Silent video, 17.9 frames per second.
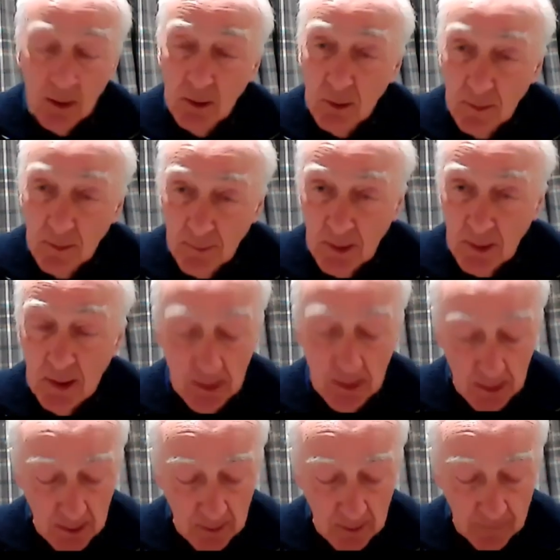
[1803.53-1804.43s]
could have
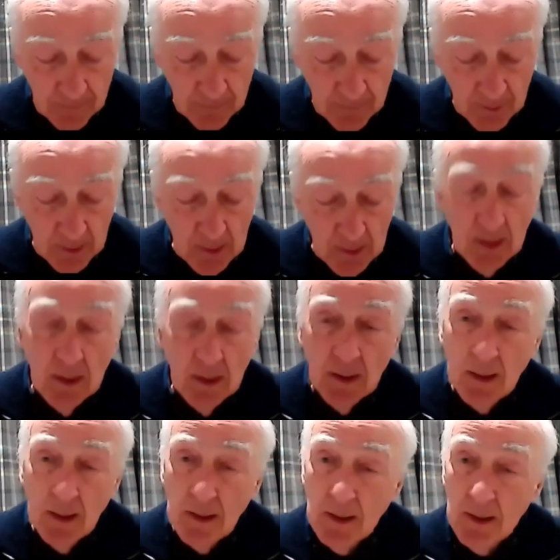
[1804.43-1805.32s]
cared enough
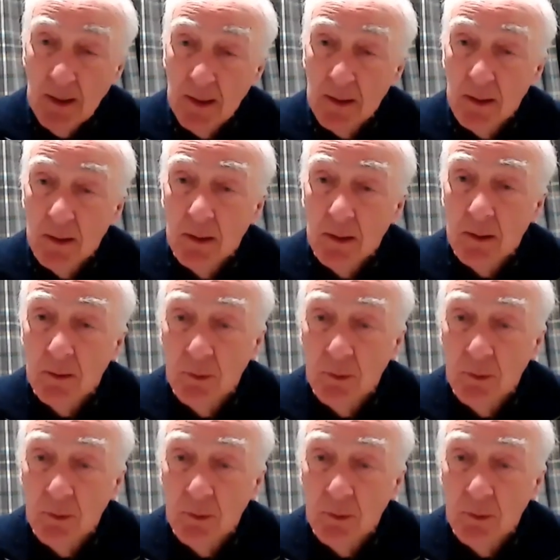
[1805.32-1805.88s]
and had